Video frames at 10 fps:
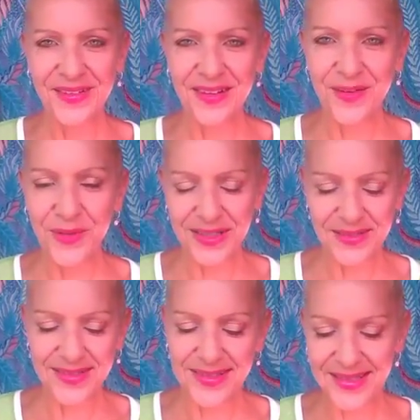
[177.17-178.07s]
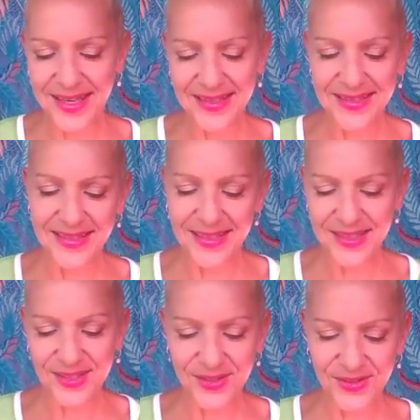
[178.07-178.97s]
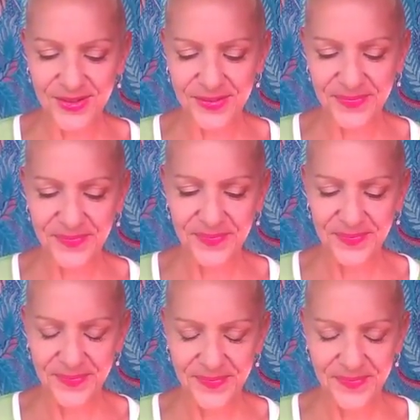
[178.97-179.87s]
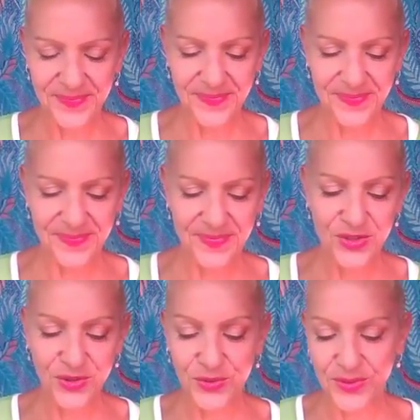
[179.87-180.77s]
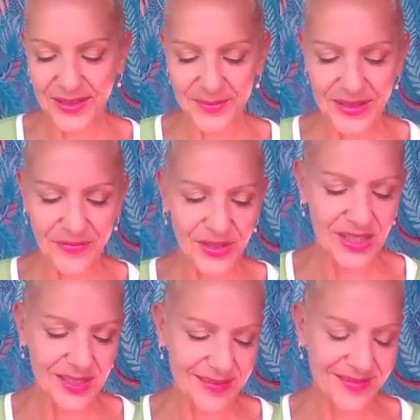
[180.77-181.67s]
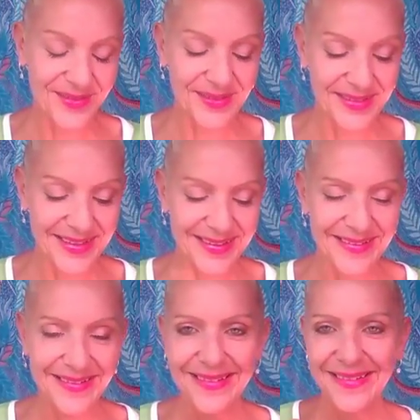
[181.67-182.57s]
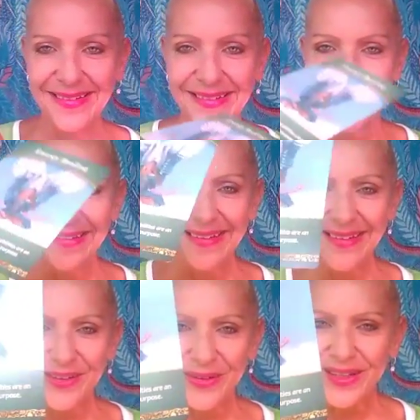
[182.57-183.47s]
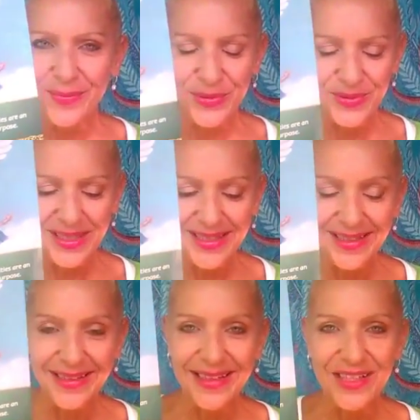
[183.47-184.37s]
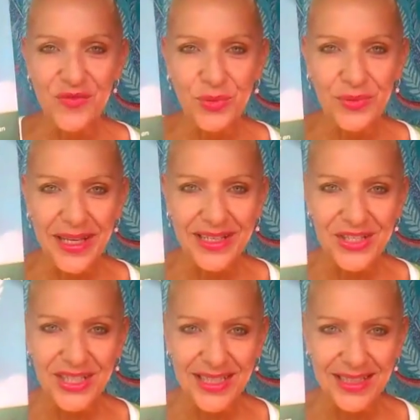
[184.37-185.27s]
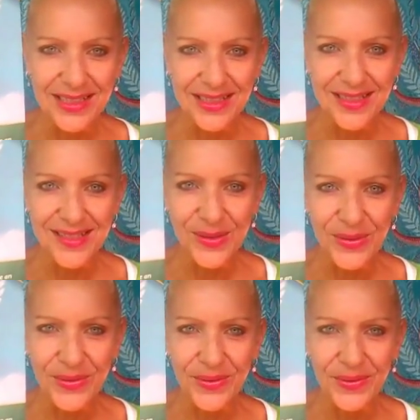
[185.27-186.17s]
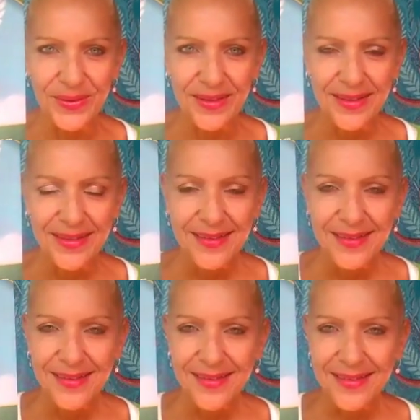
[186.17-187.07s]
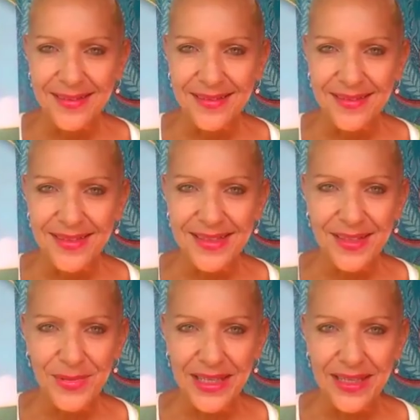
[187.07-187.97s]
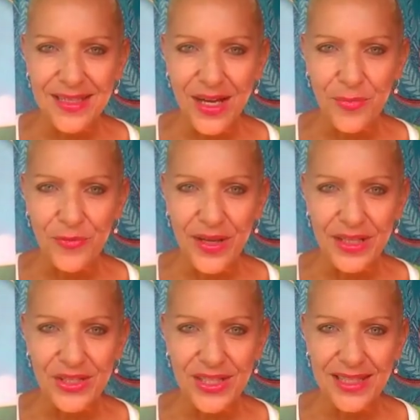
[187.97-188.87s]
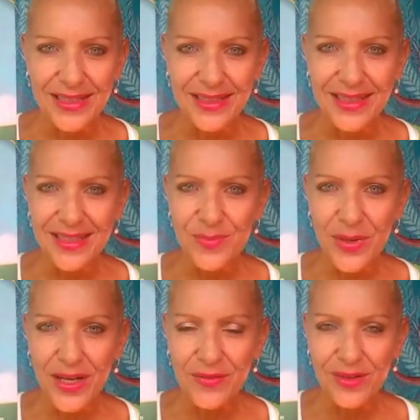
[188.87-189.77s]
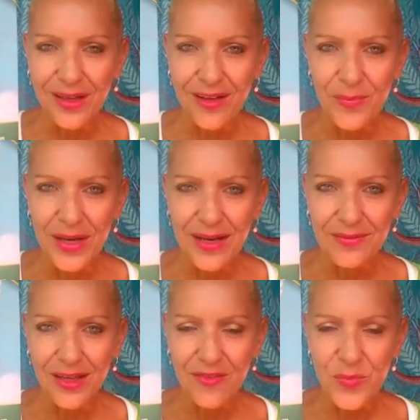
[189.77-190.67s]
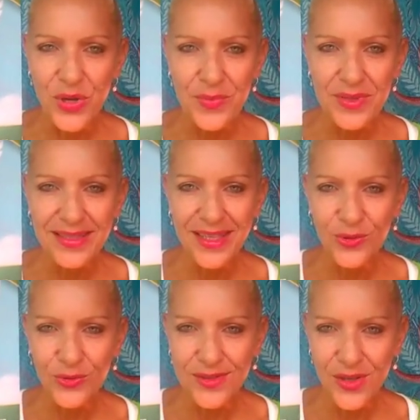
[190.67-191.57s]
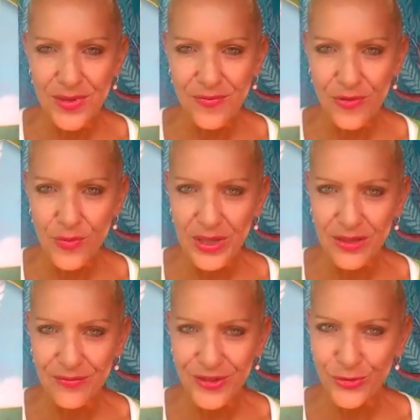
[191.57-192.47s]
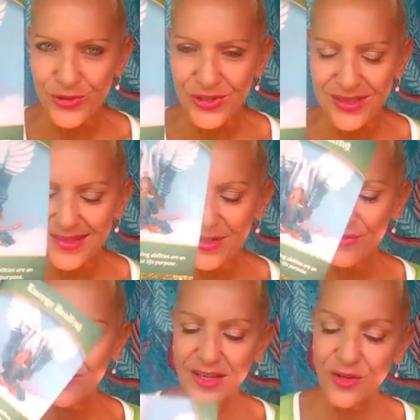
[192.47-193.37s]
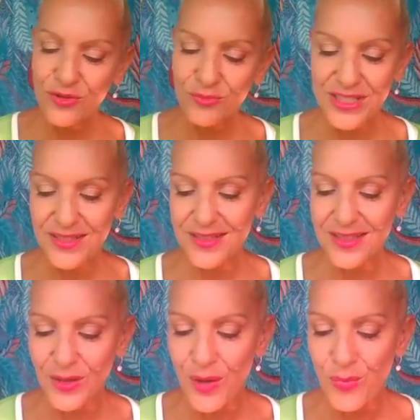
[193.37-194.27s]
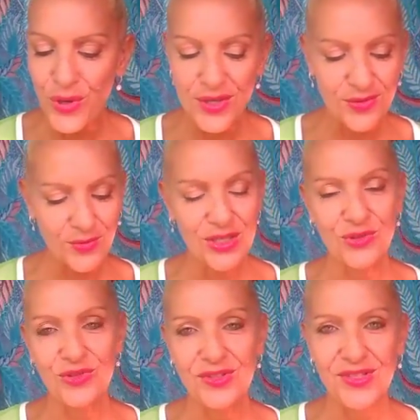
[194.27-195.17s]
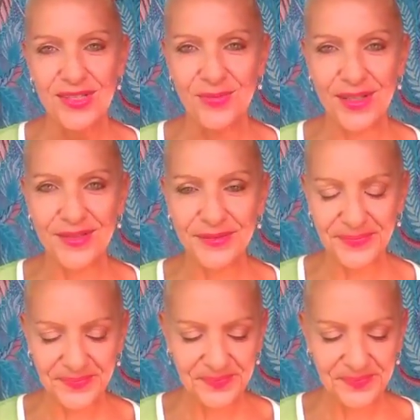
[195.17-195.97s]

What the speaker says: All right, what else does Cancer need to know? Two want to come out here. Oh, yeah. Not only pulled the healer card, you pulled energy healing. So this can be any type of energy healing. Yeah, it's part of your life path, life purpose. It can also be very beneficial to yourself. Yeah, it could be just a personal interest as well.